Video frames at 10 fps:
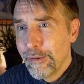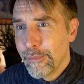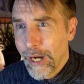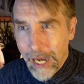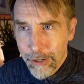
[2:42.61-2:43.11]

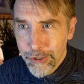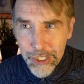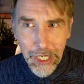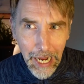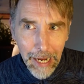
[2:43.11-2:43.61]
but how does
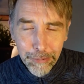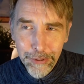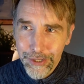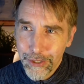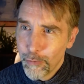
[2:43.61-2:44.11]
it
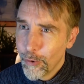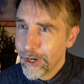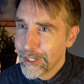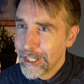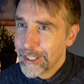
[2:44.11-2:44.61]
happen and
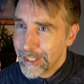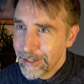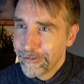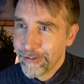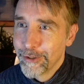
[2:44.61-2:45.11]
why is it
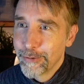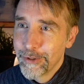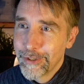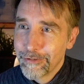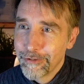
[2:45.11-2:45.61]
different
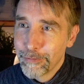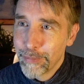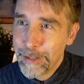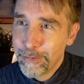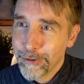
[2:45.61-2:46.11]
with different
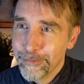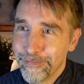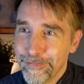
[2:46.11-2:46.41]
people?